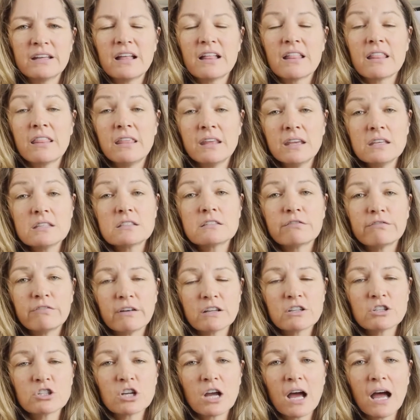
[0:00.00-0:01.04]
these
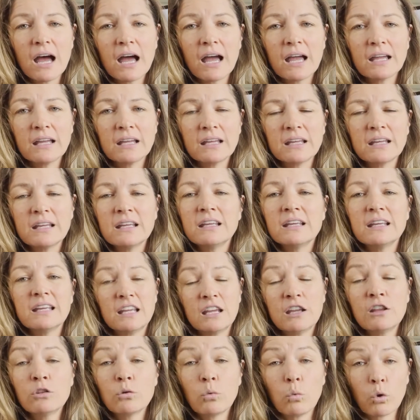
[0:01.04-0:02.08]
fungi
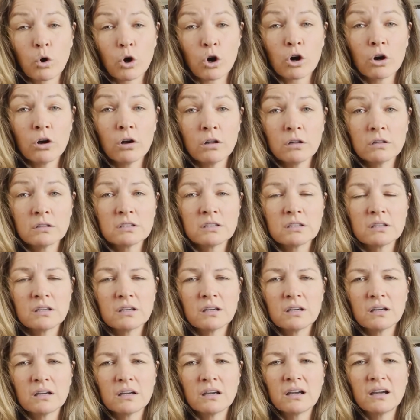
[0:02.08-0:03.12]
in the world,
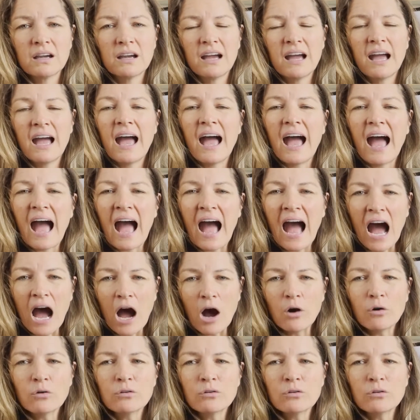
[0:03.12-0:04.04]
how